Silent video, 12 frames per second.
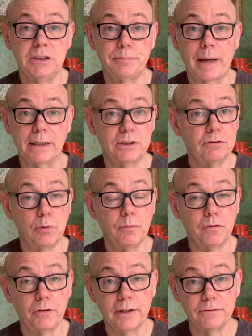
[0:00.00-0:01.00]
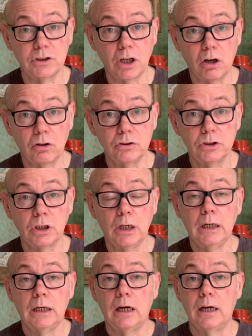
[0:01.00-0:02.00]
back to your room free of charge.
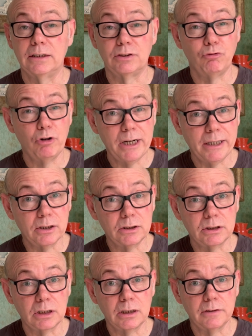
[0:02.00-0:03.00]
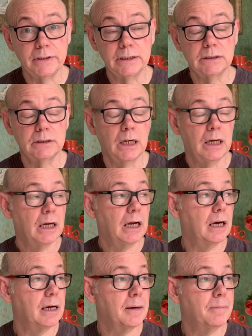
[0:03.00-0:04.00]
It's a really good service.
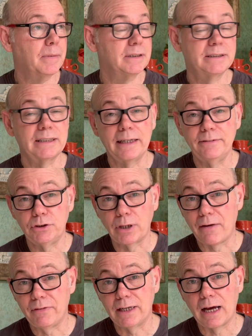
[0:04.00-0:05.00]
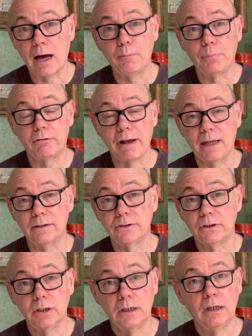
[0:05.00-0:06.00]
Saves you having to hump around
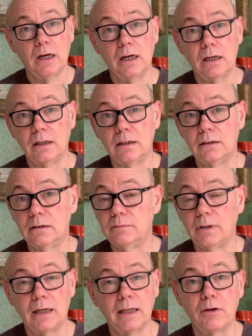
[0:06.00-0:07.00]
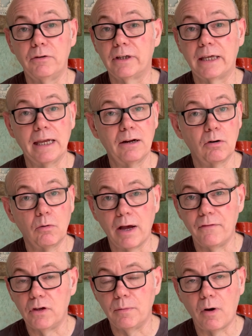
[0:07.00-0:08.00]
a load of gear or
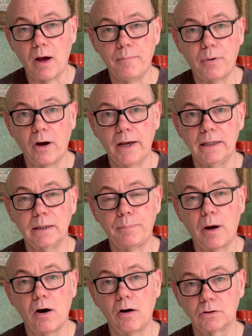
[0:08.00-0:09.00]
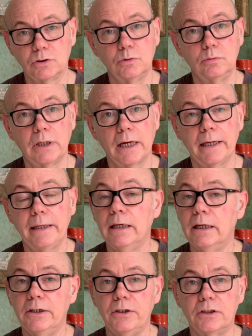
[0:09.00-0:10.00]
whatever you might buy in the parks all day.
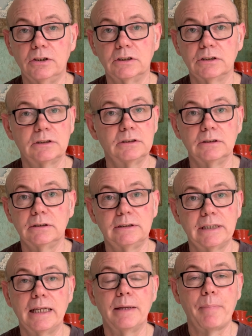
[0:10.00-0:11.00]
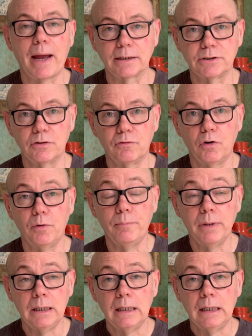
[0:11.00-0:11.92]
You can just send it back to the room.